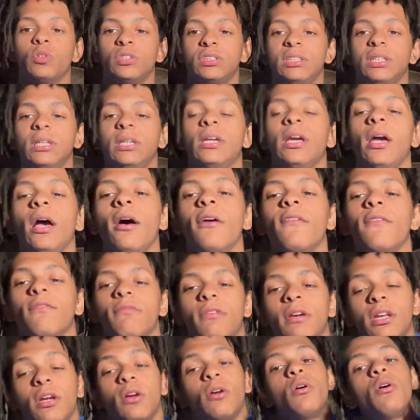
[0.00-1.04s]
see a
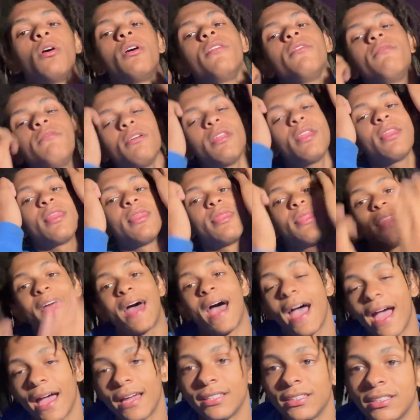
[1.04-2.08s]
video of
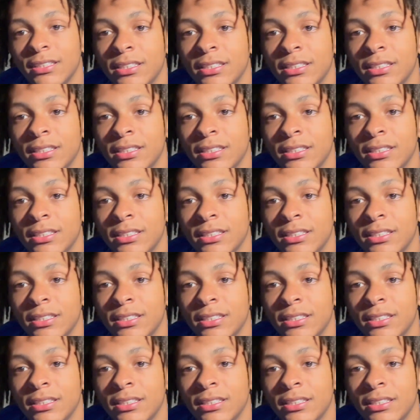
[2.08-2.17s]
that.